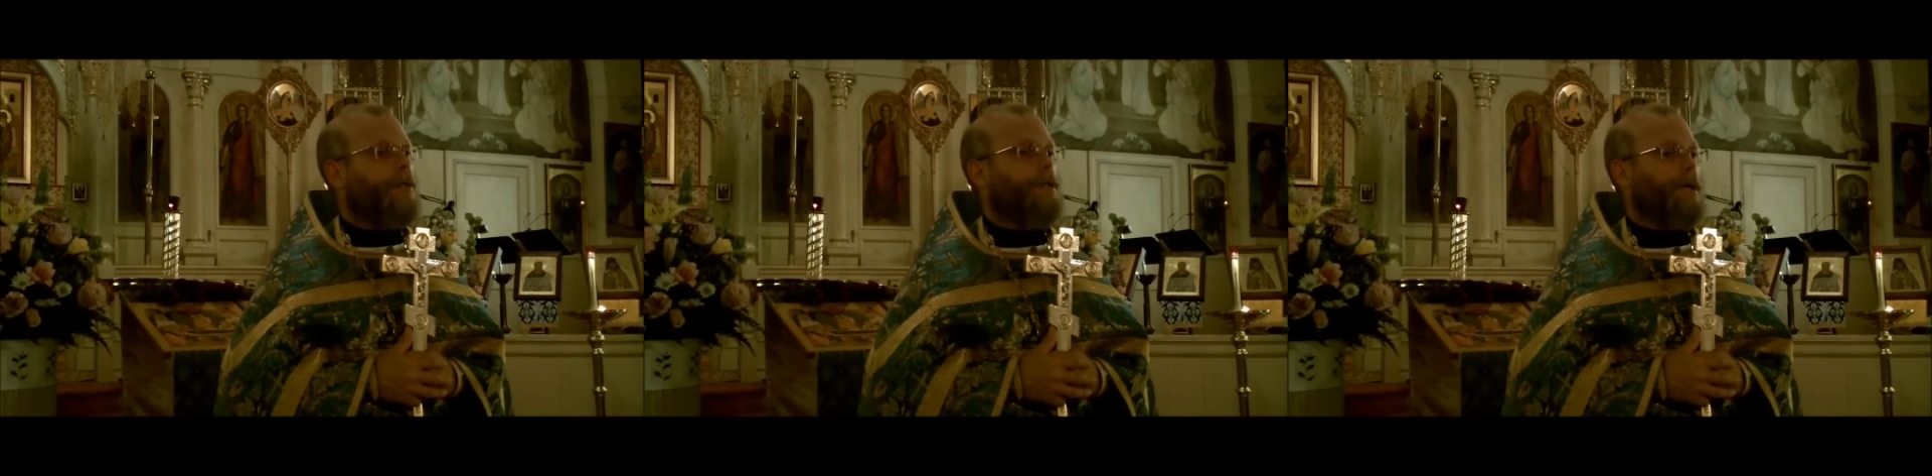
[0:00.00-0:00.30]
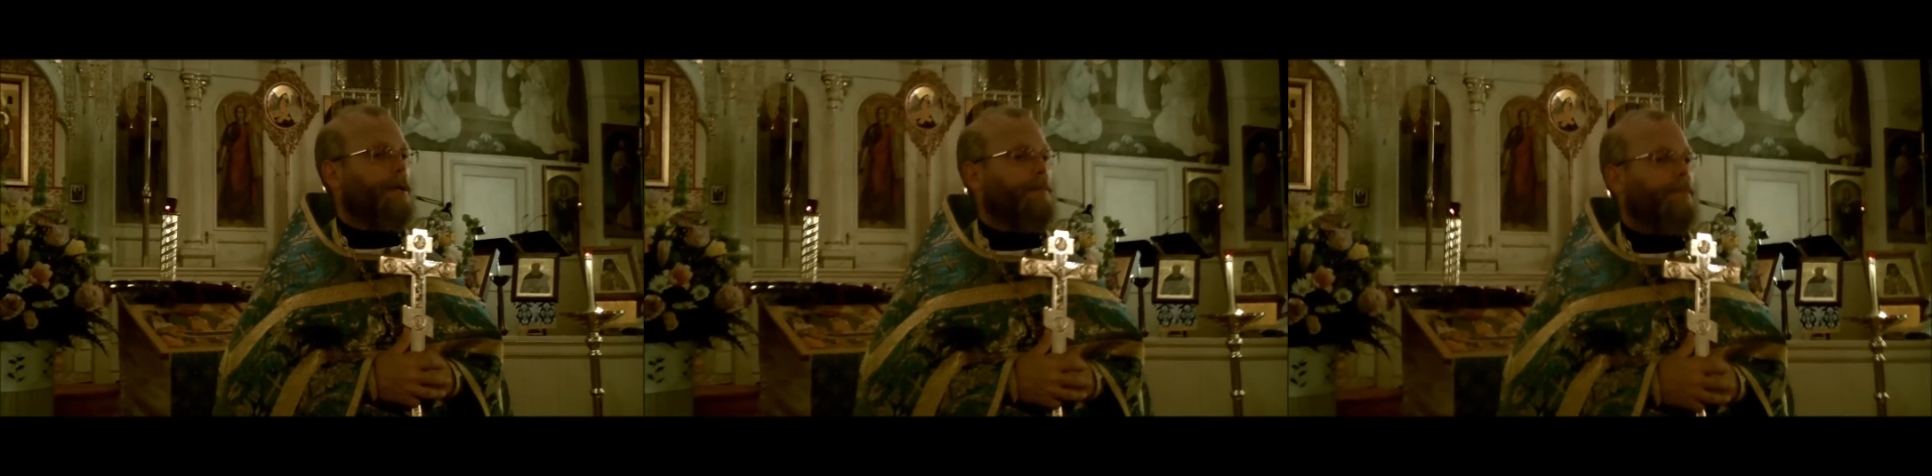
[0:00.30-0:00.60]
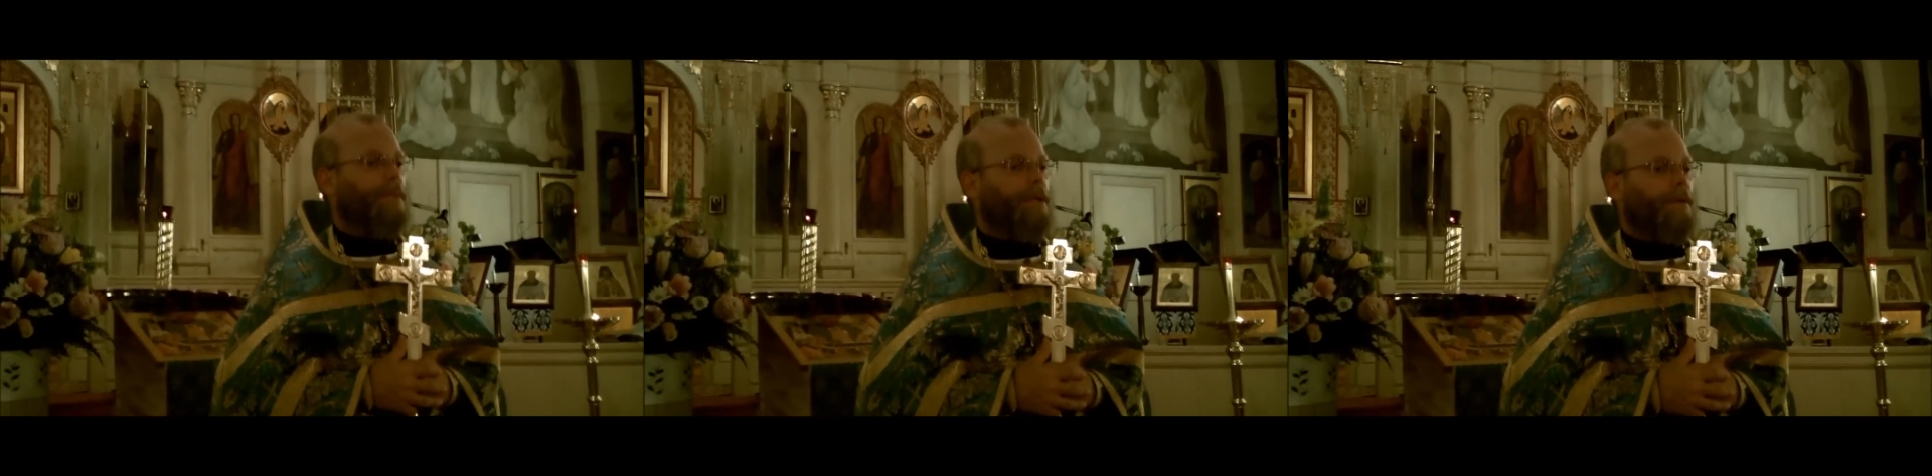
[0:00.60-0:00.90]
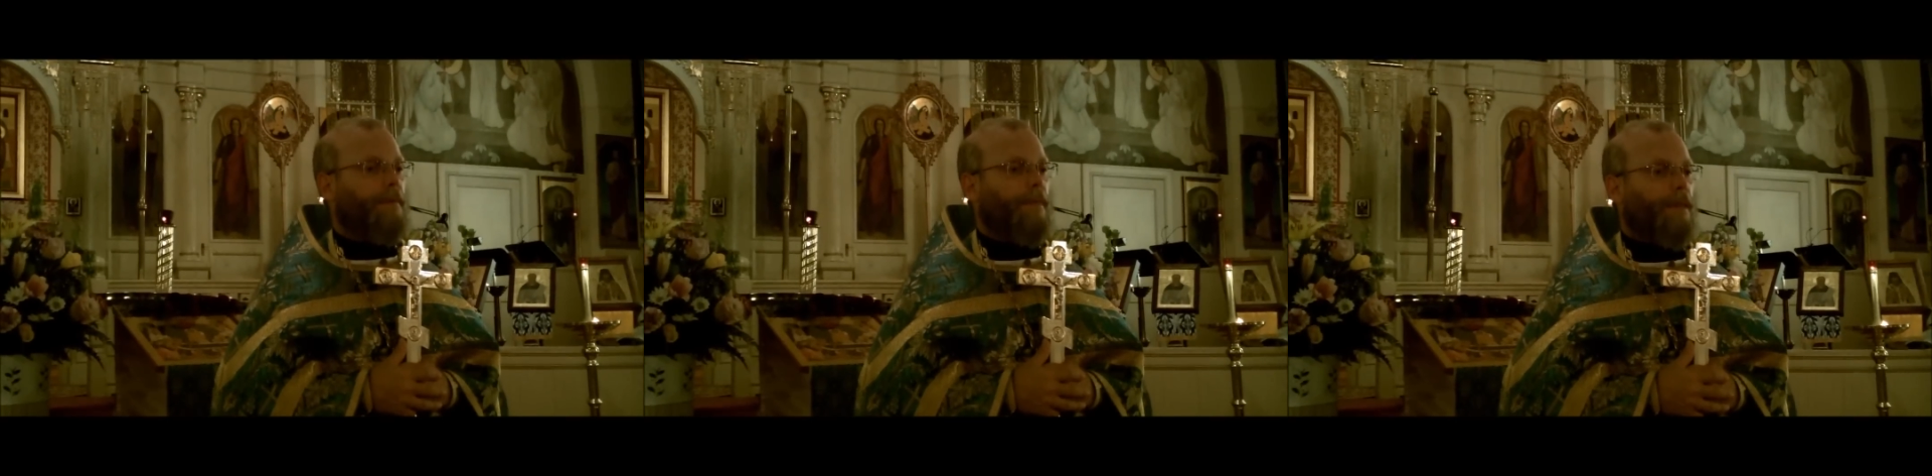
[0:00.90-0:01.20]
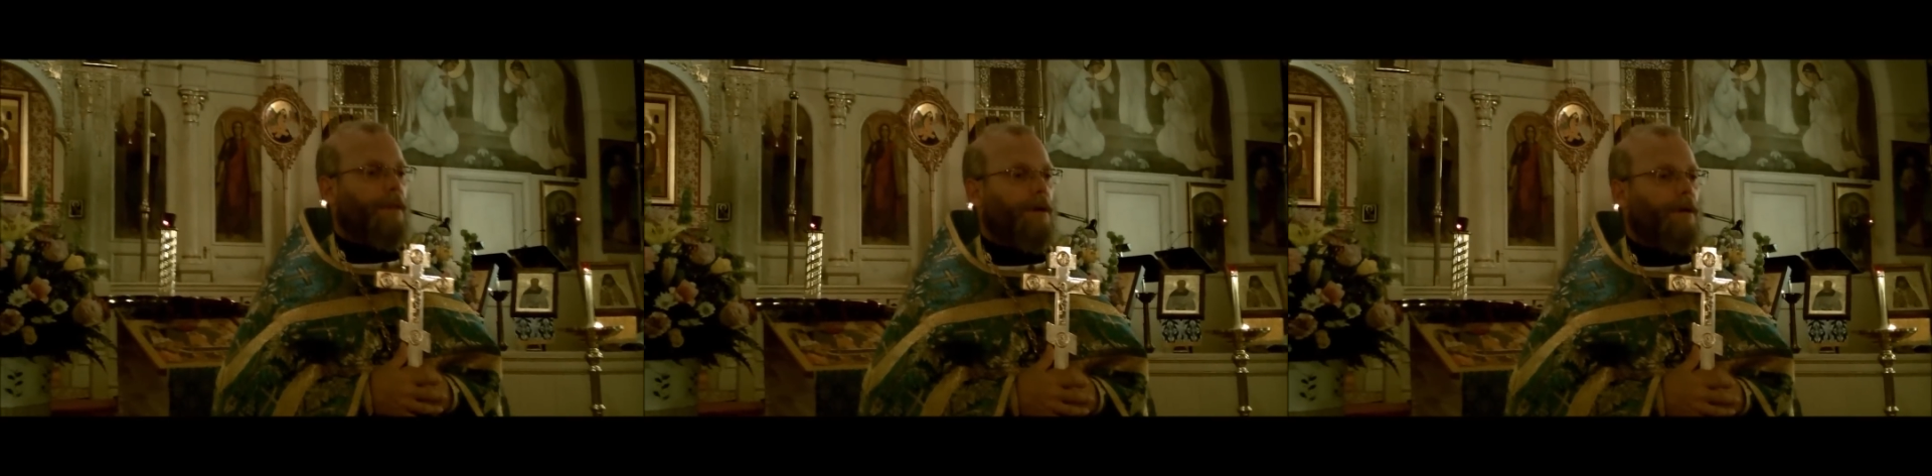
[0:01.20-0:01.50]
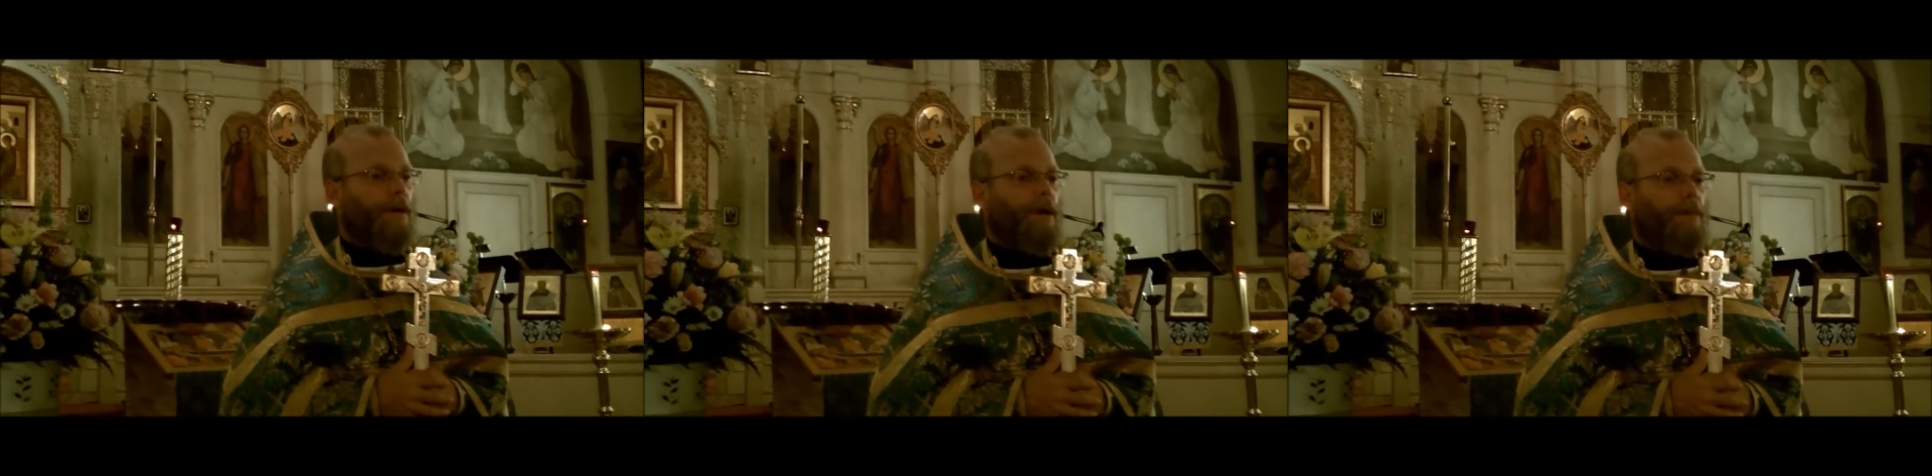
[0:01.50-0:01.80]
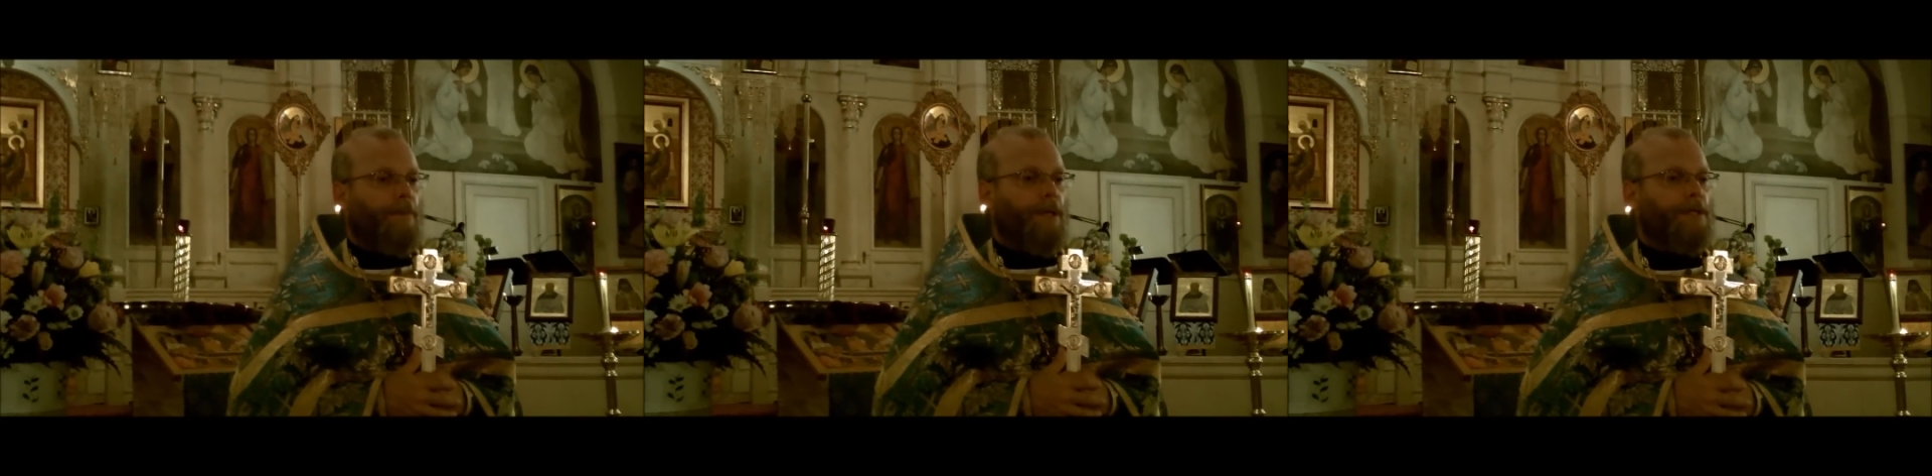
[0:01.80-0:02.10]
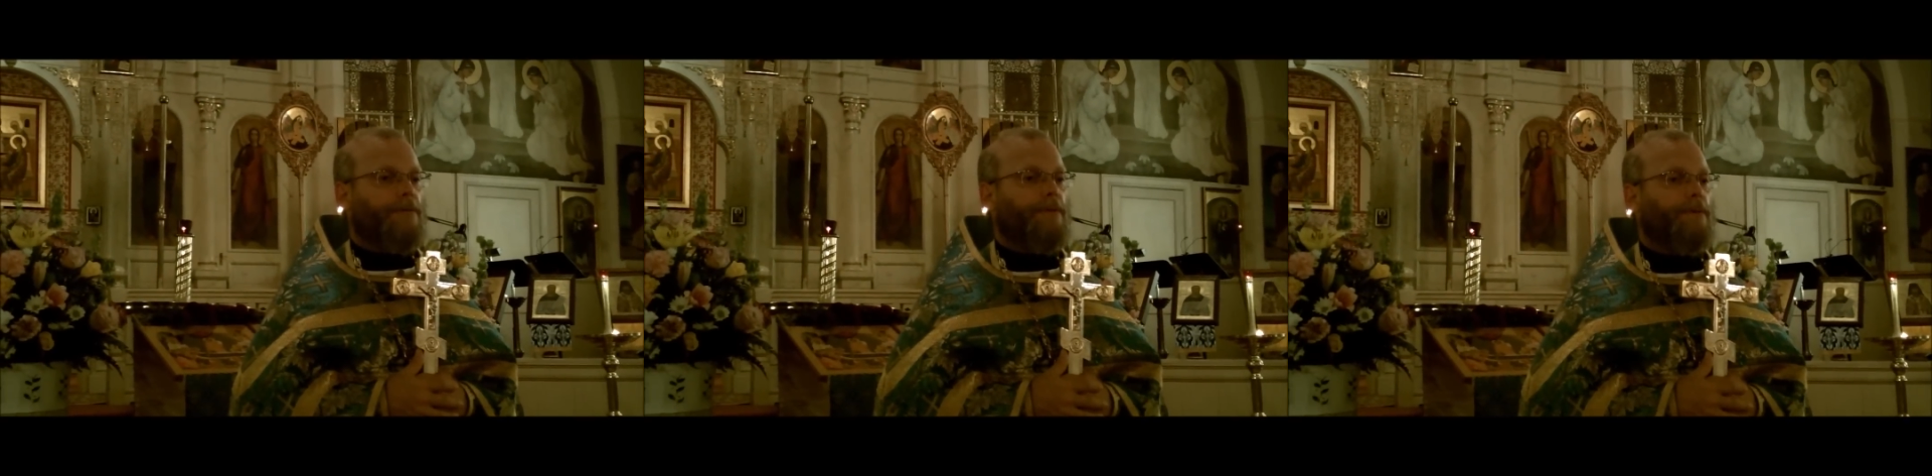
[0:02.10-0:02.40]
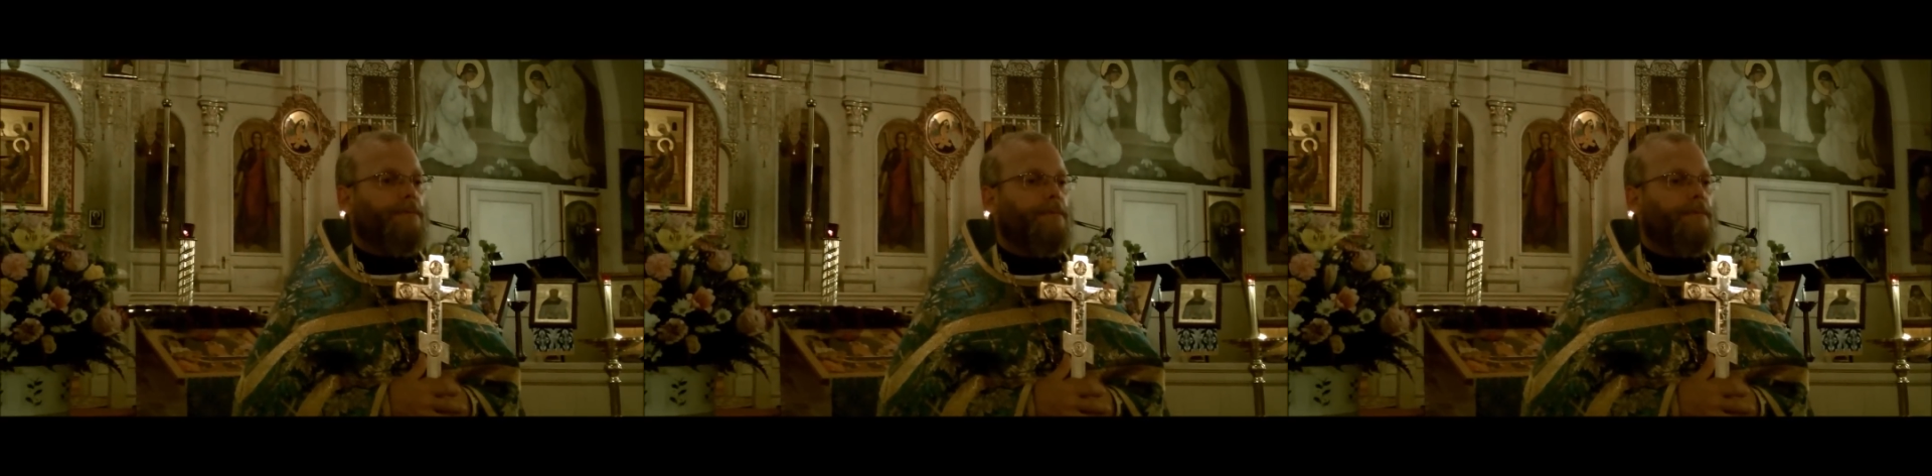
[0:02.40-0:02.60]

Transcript: time, a peaceful,